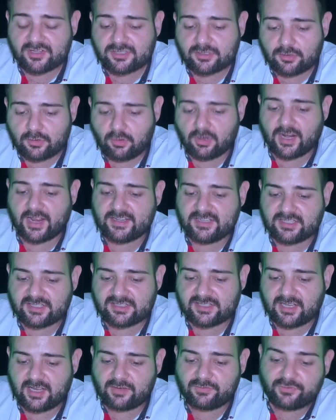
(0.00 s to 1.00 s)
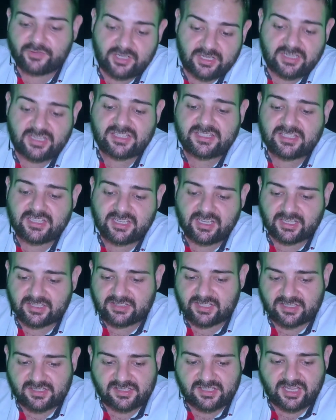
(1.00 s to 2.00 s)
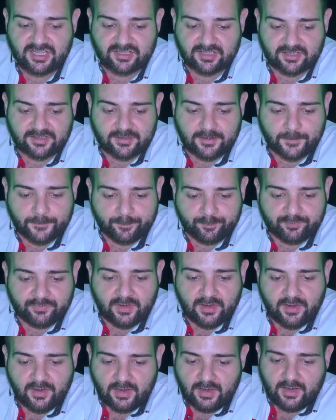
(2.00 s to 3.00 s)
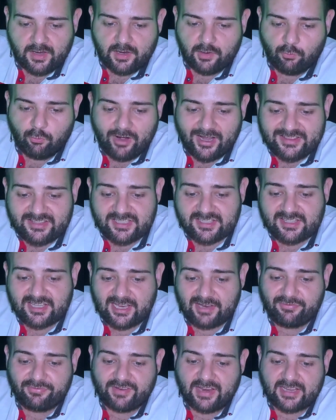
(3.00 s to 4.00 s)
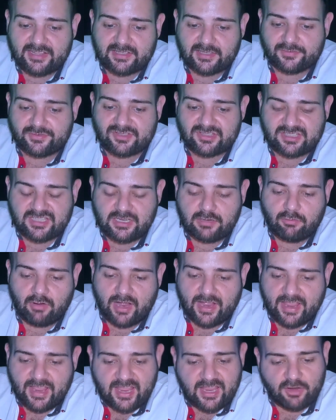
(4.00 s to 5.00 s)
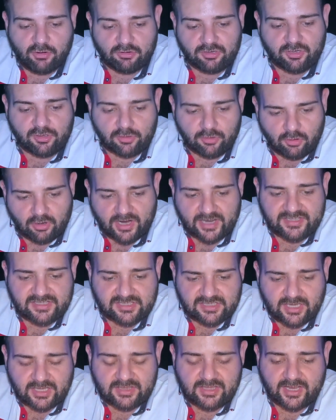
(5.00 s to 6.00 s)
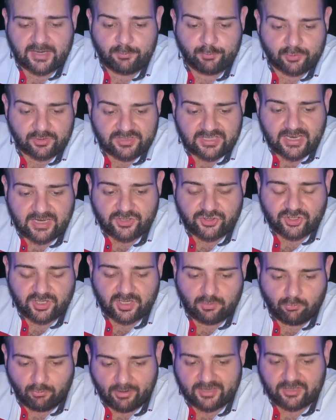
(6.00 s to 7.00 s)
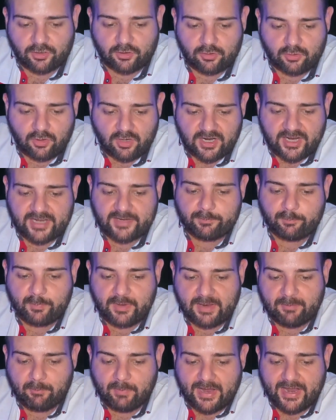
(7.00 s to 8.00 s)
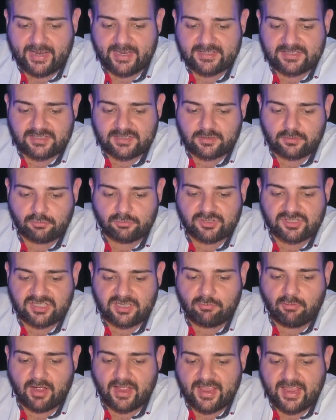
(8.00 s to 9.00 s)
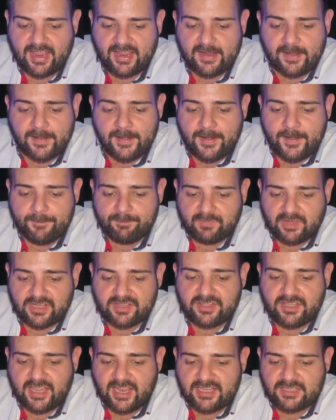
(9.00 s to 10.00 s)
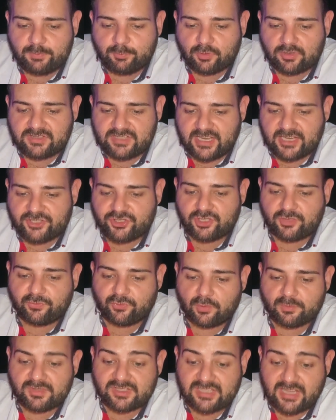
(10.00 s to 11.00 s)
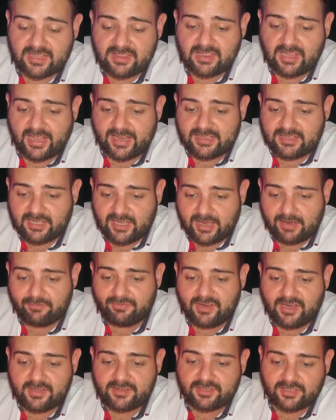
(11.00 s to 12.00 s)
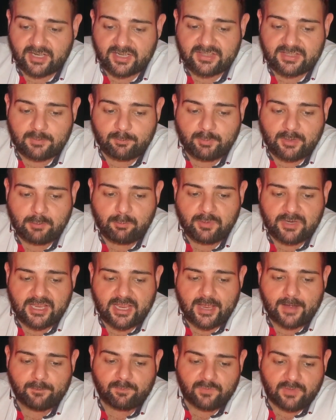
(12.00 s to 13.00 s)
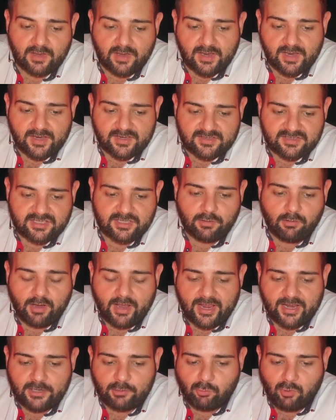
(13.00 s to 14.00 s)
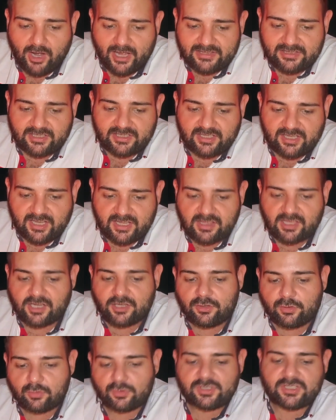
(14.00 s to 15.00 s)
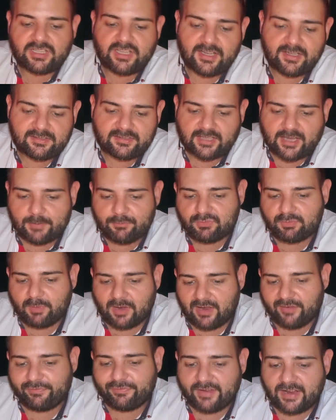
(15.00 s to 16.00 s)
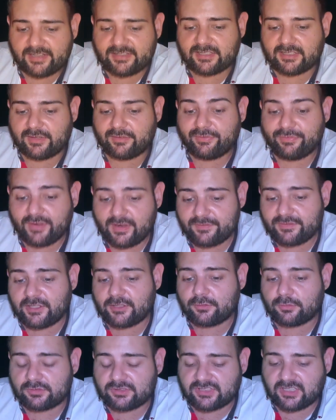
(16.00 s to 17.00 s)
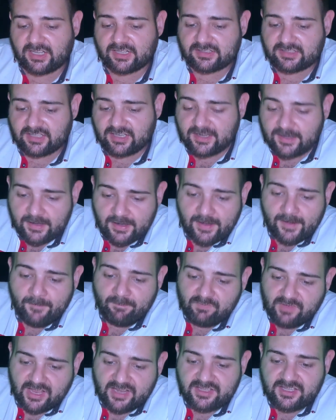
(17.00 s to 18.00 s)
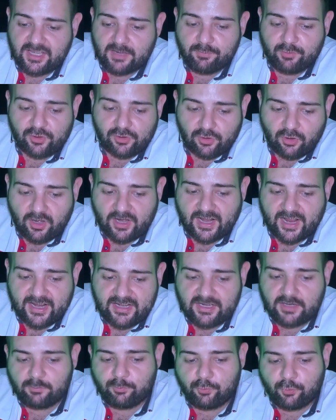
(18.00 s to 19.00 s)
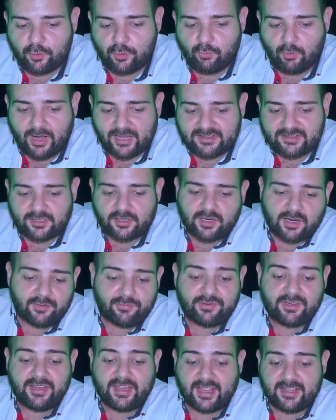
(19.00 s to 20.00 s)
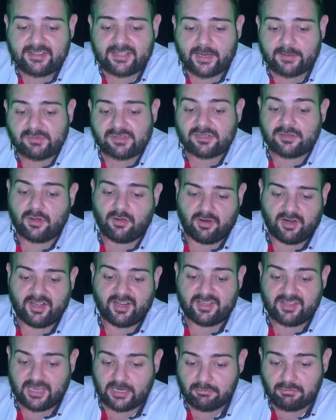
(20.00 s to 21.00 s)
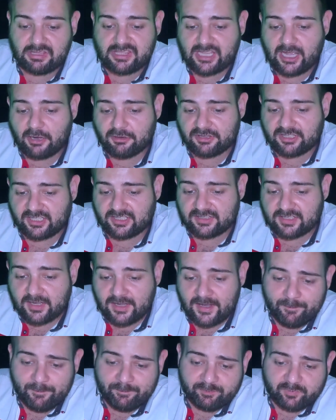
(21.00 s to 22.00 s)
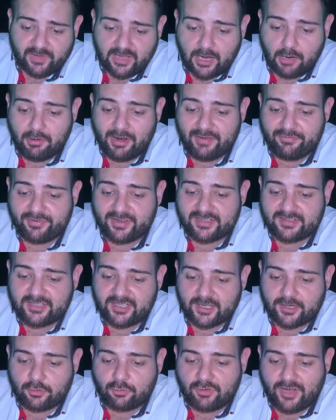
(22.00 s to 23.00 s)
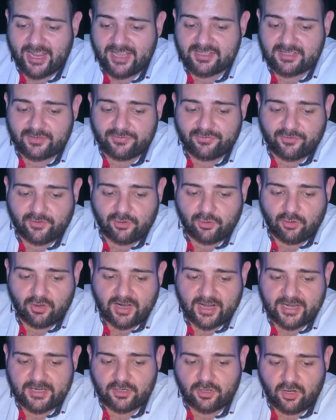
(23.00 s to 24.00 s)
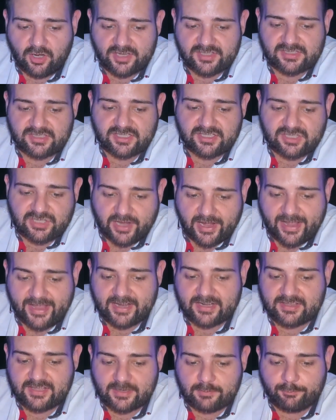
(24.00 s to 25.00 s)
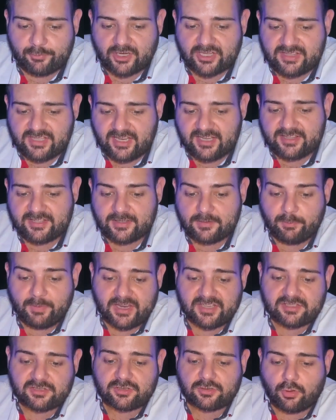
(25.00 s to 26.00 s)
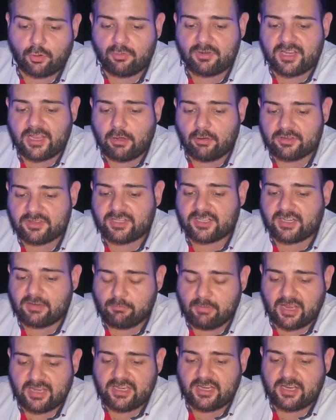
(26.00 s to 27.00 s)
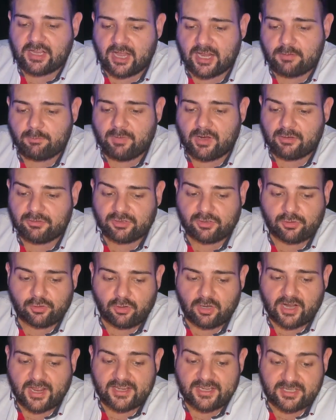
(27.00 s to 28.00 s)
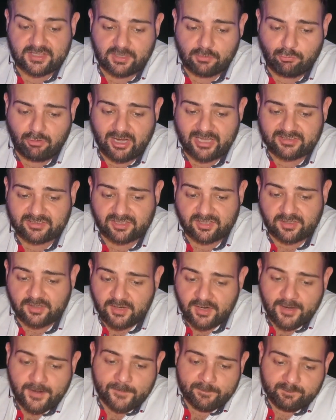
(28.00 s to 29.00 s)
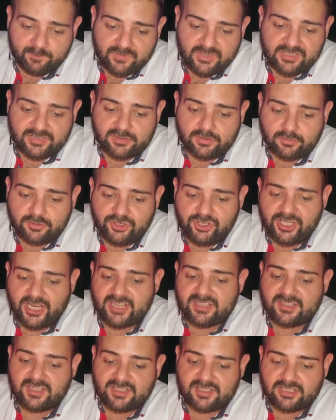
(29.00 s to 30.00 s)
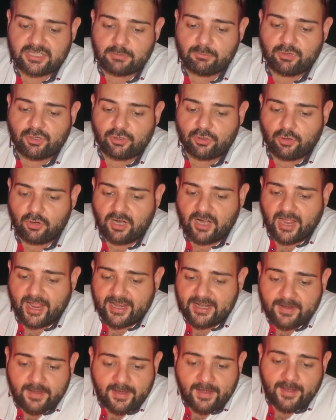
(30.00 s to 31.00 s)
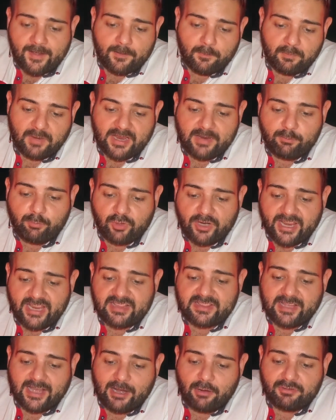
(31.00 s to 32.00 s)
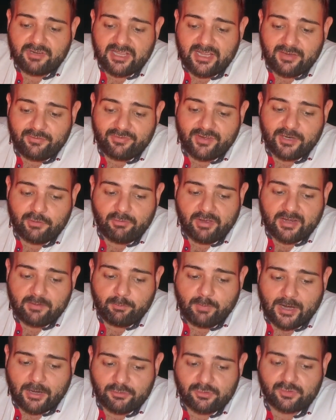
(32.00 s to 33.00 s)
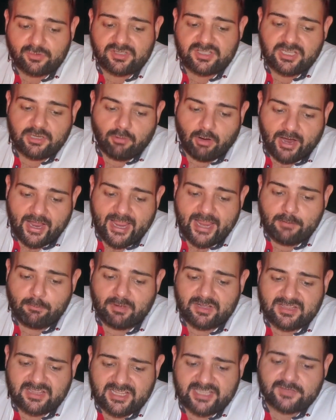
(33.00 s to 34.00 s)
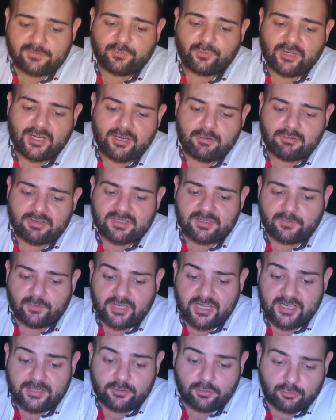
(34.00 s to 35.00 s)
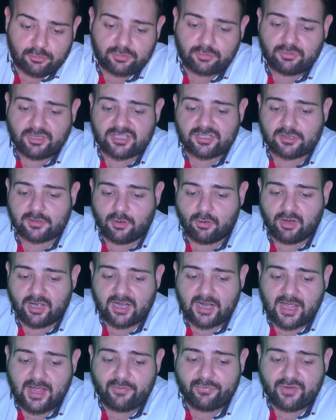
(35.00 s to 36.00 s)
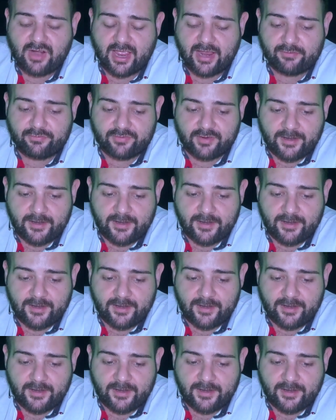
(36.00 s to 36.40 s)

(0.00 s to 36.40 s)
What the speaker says: chlorine itself, releasing it as needed. What is the effect of CYA on chlorine sunlight protection? When chlorine binds to CYA, it gains protection from sunlight. Having 30 ppm CYA in water can reduce kill times by a factor of 50 to 30 and keep chlorine in pool water roughly 8 times longer than without it. However, the rate of chlorine loss is higher than predicted based solely on the remaining unbound chlorine in the water. This suggests that some chlorine may break down even when bound to CYA, but less frequently due to its longer half-life.